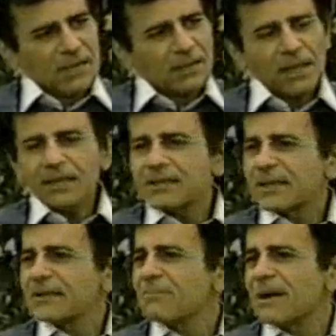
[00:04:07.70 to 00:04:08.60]

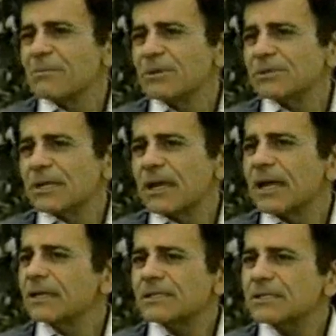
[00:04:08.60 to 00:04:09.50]
eclectic in my music.
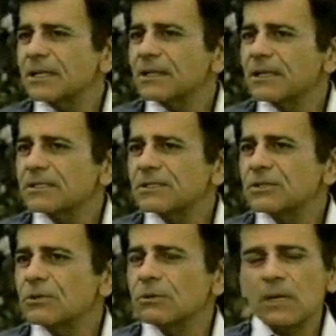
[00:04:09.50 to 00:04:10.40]
I can sit and listen
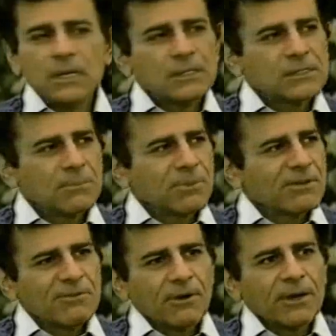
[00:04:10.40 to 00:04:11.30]
to
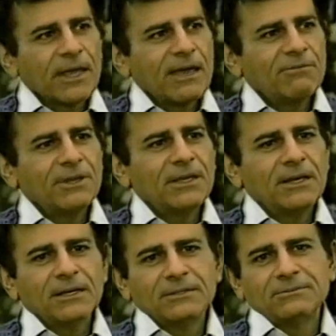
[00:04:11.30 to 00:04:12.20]
something very heavy
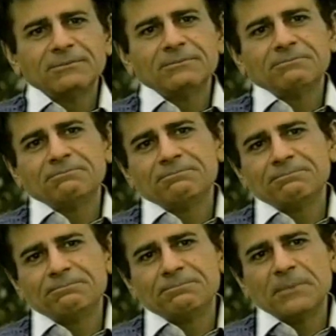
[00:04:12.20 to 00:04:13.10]

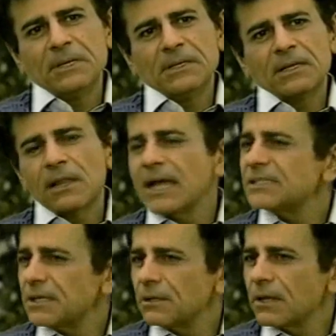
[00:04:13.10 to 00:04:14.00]
in the
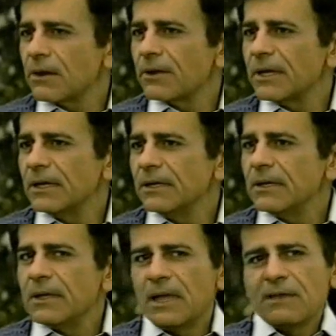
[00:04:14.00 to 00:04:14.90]
classical area
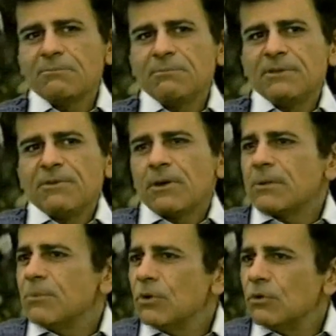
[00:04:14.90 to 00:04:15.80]
and be
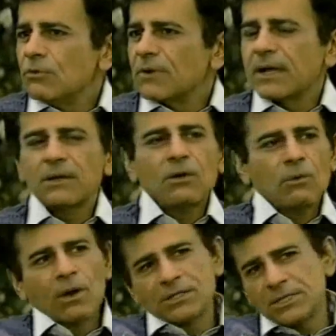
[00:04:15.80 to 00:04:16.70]
very moved. I can go
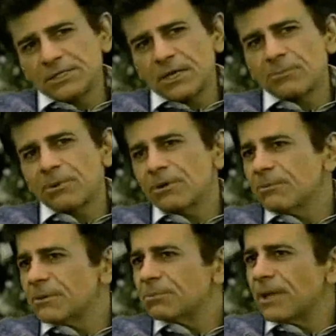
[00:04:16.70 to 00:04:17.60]
watch Itzhak
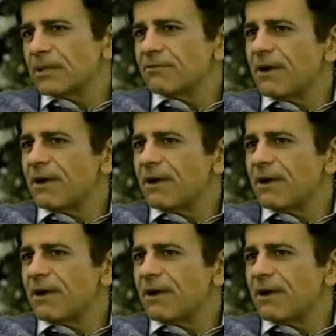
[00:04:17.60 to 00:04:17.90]
Perlman play the